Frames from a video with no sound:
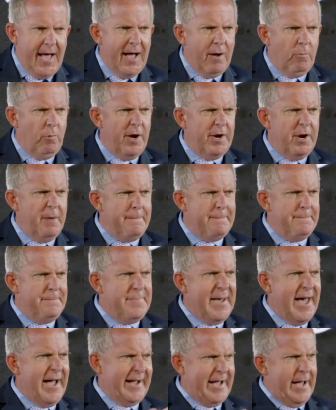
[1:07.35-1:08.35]
I want to
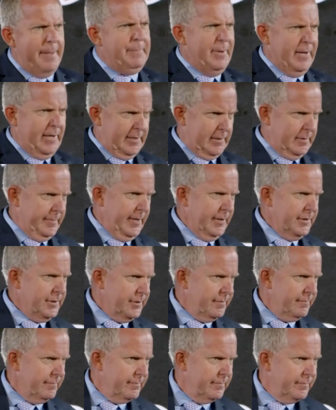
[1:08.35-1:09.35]
back up a little
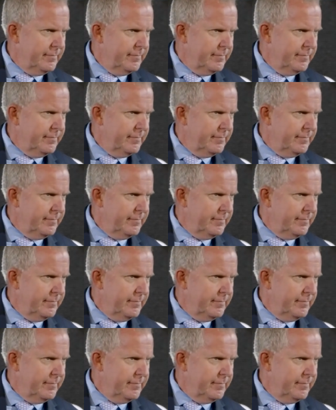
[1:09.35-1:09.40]
bit.